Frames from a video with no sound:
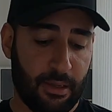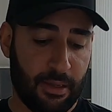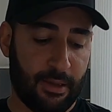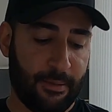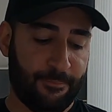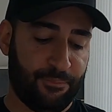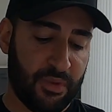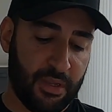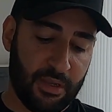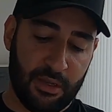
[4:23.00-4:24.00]
Um,
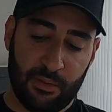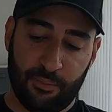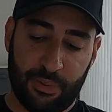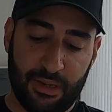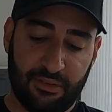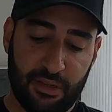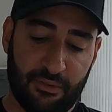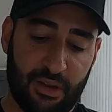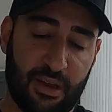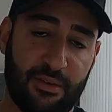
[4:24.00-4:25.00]
plenty
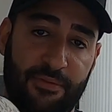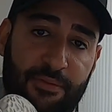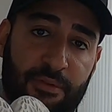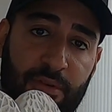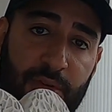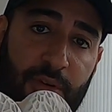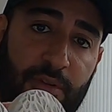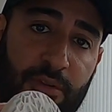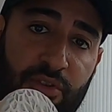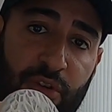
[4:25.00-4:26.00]
of life
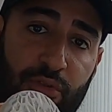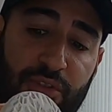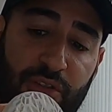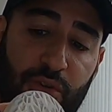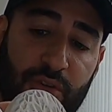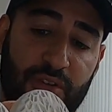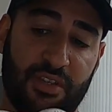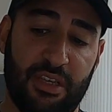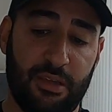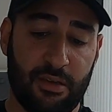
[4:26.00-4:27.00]
on the soles as you can
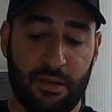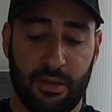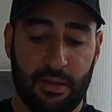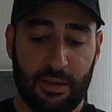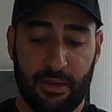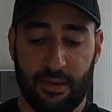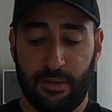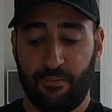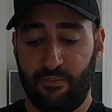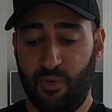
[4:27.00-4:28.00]
see.
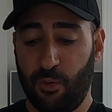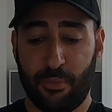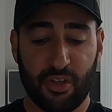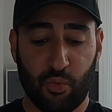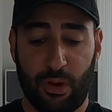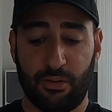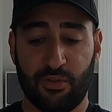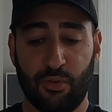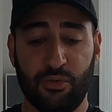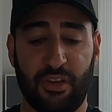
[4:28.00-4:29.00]
Um, not much wear
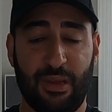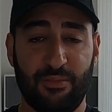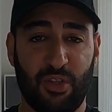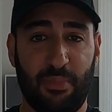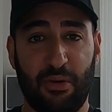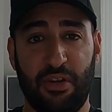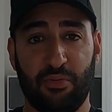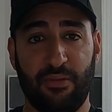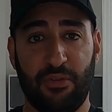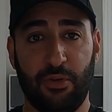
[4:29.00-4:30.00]
at all to them to be
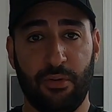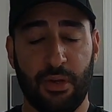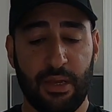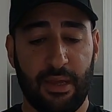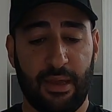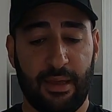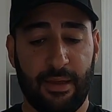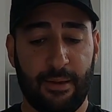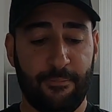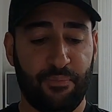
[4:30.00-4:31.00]
honest with you
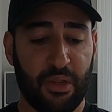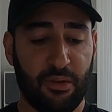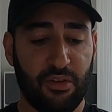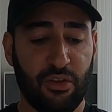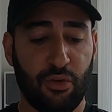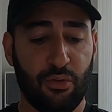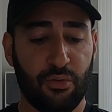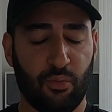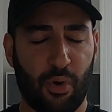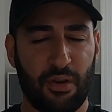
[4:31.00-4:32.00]
um,
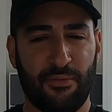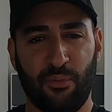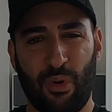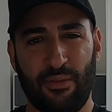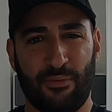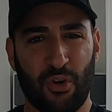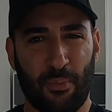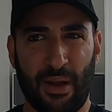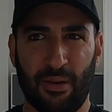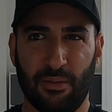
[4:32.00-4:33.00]
new. One of them went for
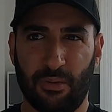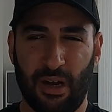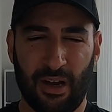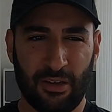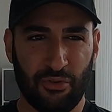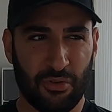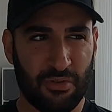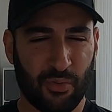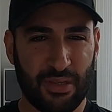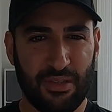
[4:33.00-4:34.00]
about
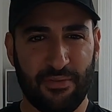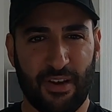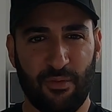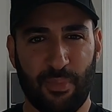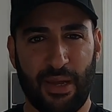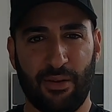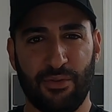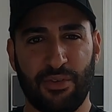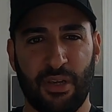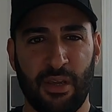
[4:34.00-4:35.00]
125
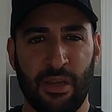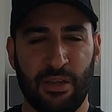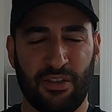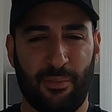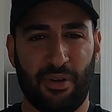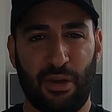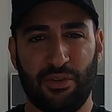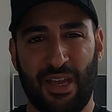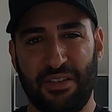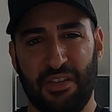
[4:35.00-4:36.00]
pounds. Someone
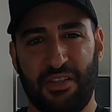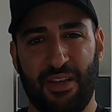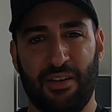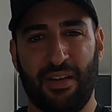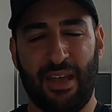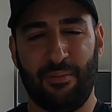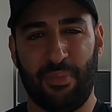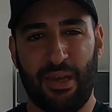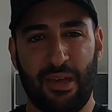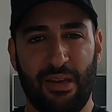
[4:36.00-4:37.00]
else has a
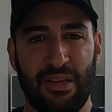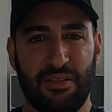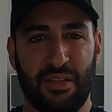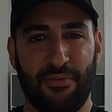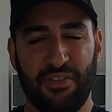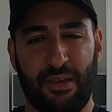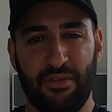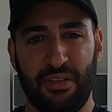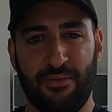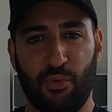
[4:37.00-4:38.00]
second-hand pair listed for
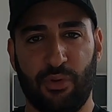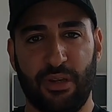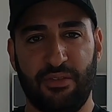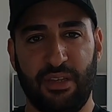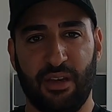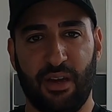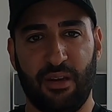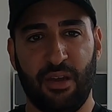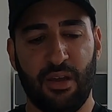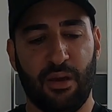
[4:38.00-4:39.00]

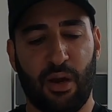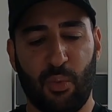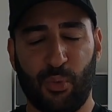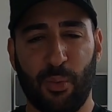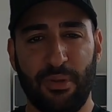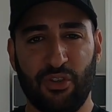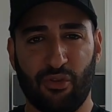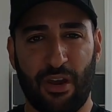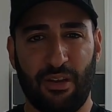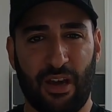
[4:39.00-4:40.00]
74.99. I'll probably
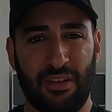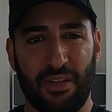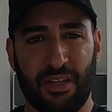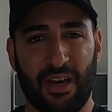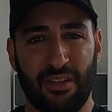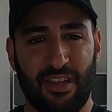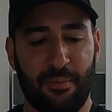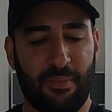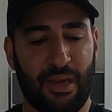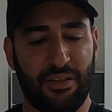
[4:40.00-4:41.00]
try and undercut
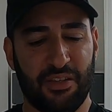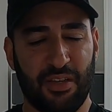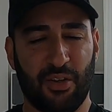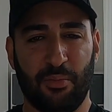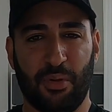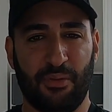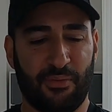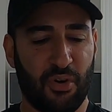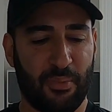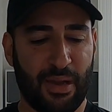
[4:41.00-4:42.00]
them and stick them on
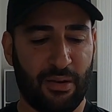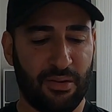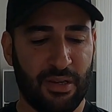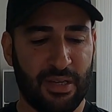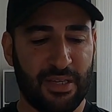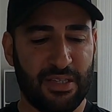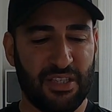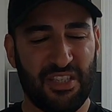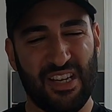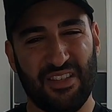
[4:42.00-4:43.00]
for about
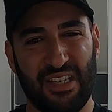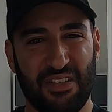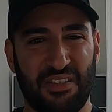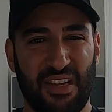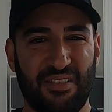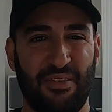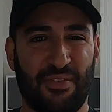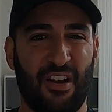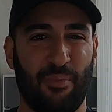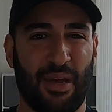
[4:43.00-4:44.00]
60 to
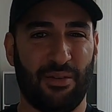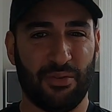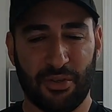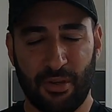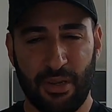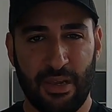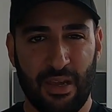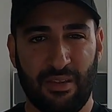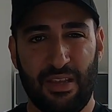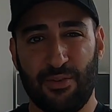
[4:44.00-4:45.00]
65 pounds.
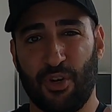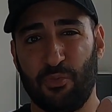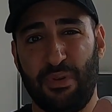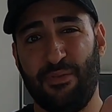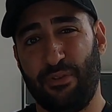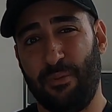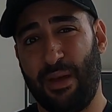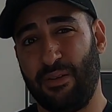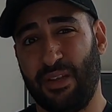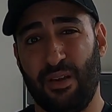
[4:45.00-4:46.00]
These cost me three
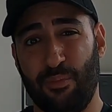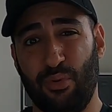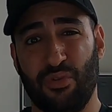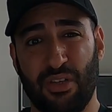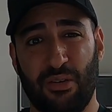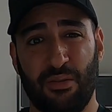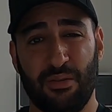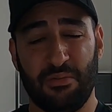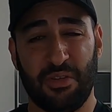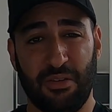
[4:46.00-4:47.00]
pounds at a boot sale.
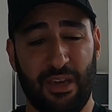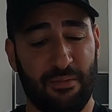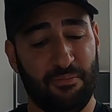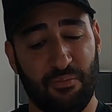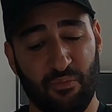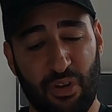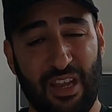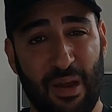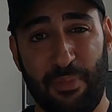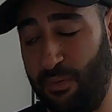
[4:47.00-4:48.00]
So yeah, really
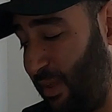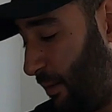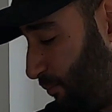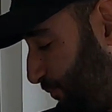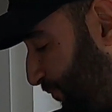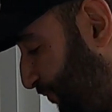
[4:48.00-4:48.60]
happy with that.